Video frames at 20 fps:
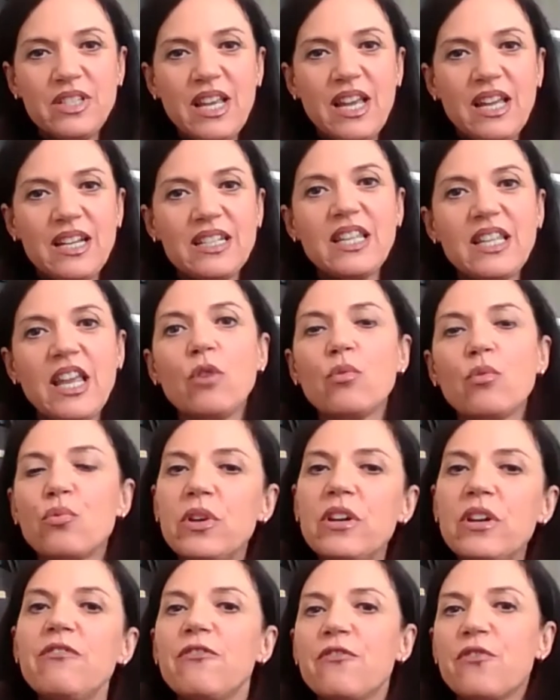It's like
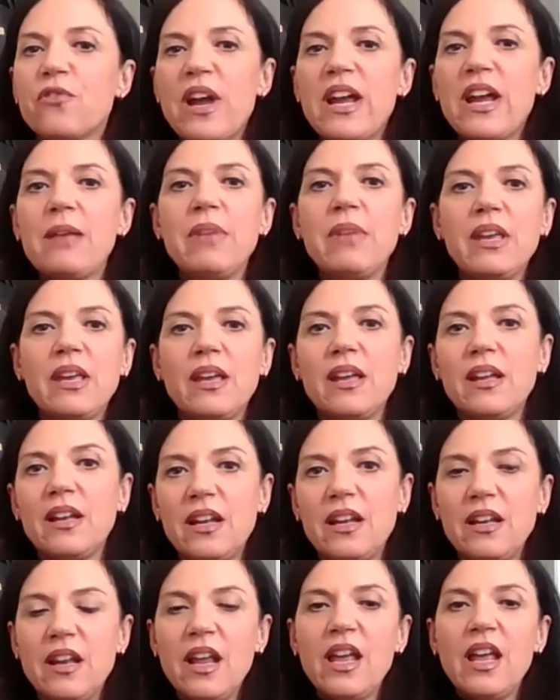reframing
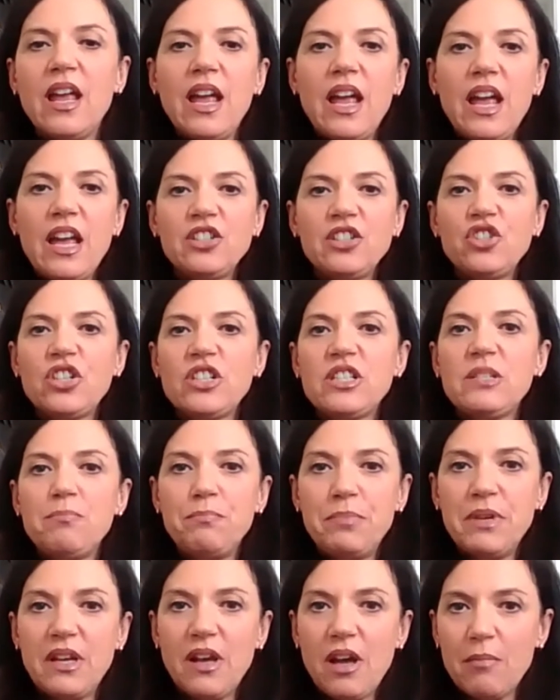it and
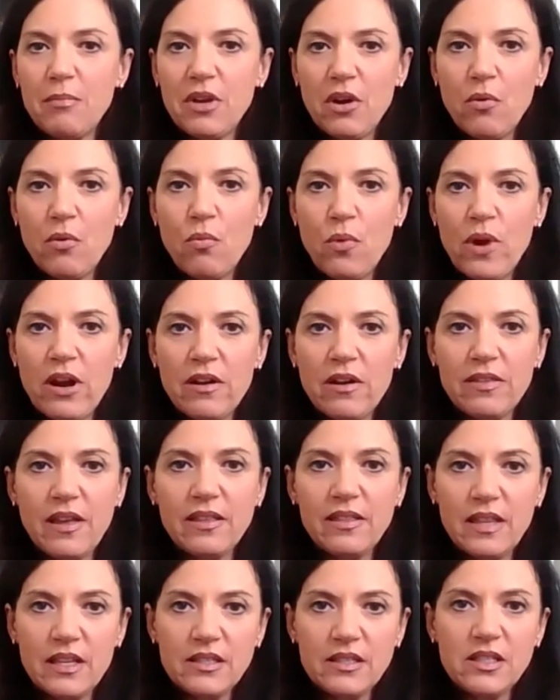just becoming aware
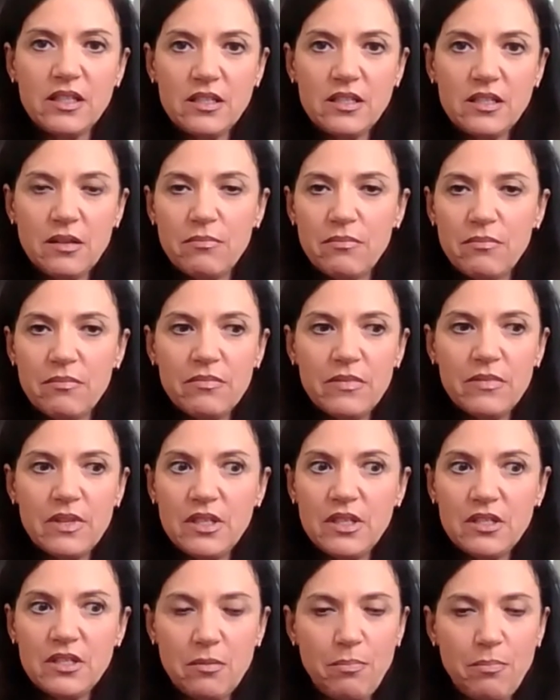that this is
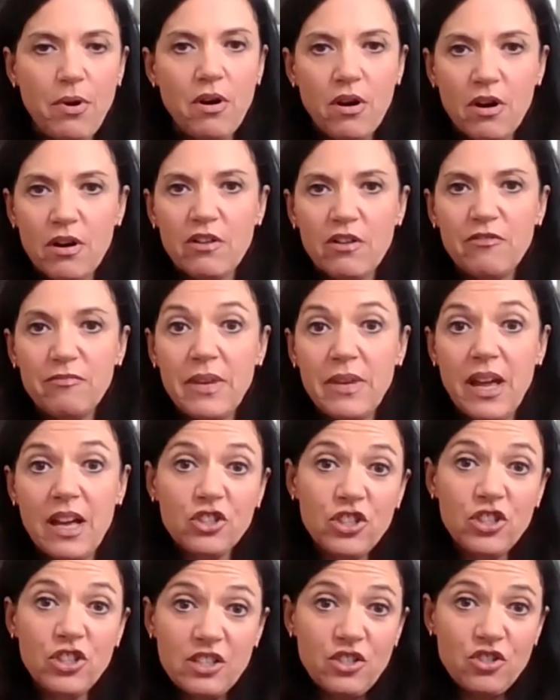a part of me
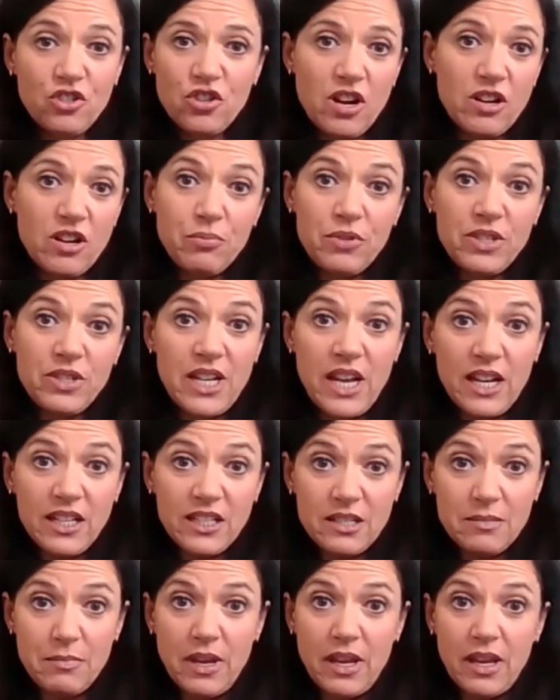actually that's trying to
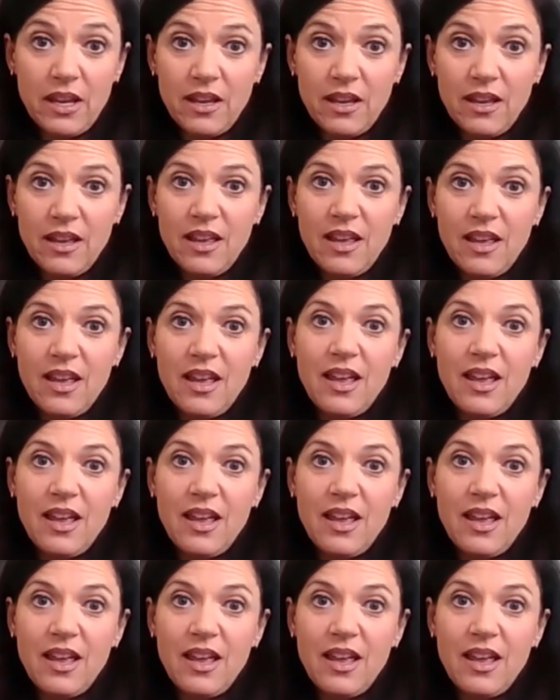protect me.